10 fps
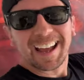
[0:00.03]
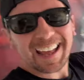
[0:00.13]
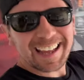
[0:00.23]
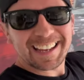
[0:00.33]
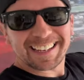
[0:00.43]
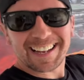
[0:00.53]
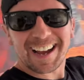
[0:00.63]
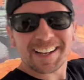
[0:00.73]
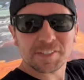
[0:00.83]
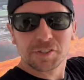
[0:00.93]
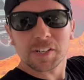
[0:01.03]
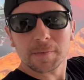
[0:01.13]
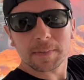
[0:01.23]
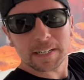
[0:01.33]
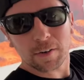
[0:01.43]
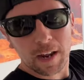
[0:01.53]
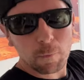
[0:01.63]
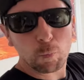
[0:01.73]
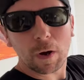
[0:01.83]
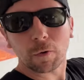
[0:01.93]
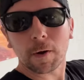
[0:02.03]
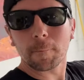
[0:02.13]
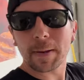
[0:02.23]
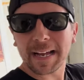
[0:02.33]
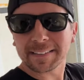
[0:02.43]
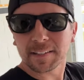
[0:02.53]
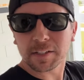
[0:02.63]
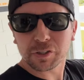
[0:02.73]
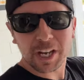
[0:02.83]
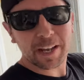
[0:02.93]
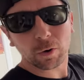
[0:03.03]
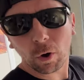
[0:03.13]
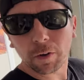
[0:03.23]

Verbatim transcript: Hey guys, Jim here and welcome back to the channel.